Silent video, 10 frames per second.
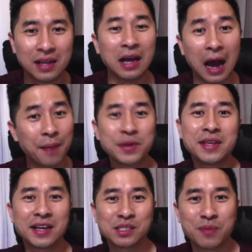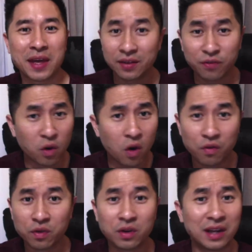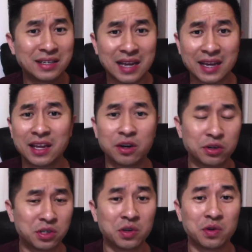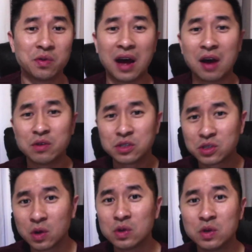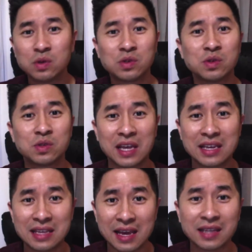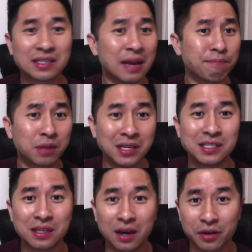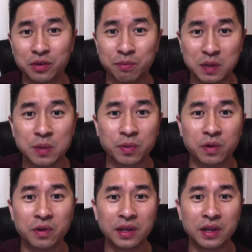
I'm a yes man. For over a decade or two, I was so used to saying yes and pleasing other people.